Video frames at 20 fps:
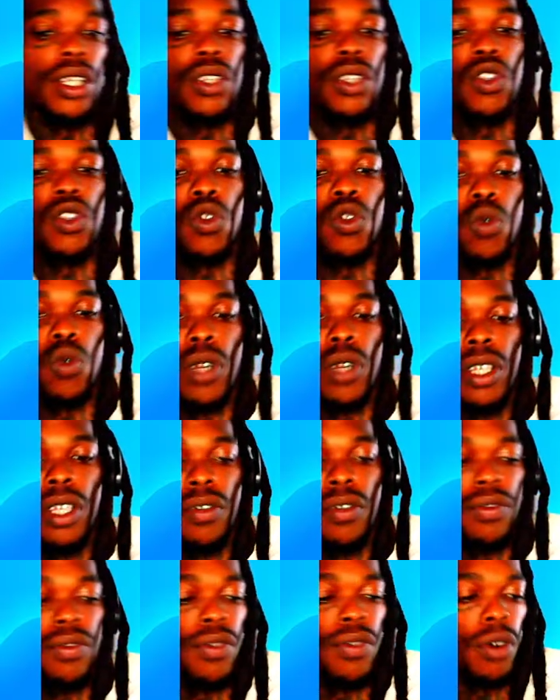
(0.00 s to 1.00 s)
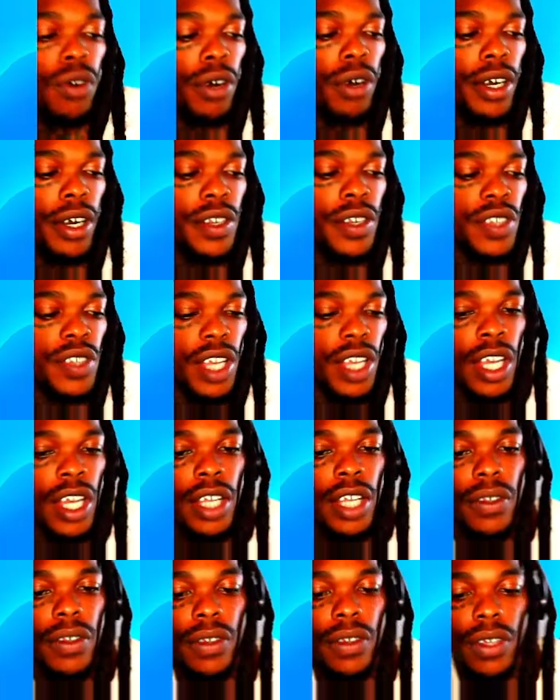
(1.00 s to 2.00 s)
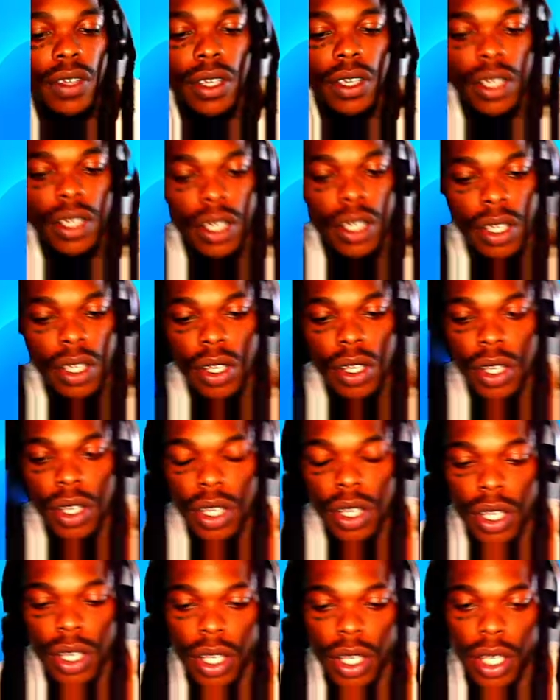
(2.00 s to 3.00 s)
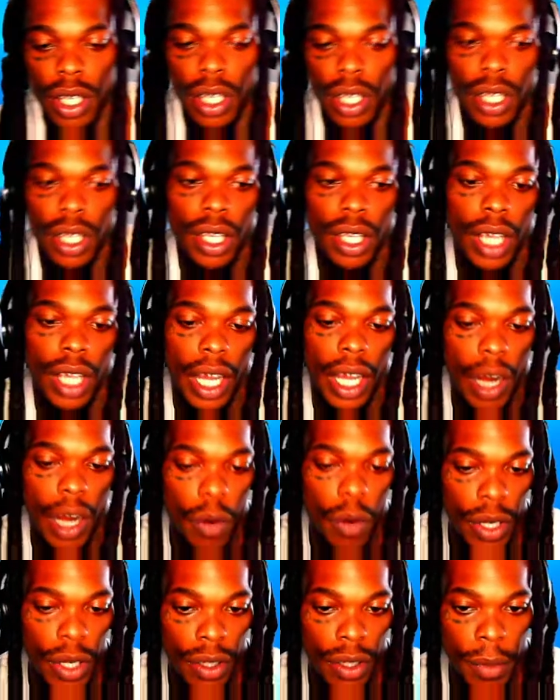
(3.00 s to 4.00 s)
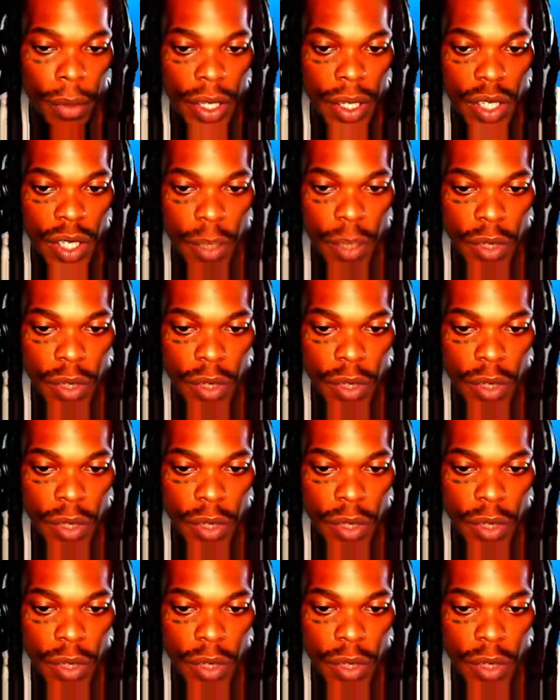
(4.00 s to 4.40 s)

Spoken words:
24 is 8. And I wanted to make some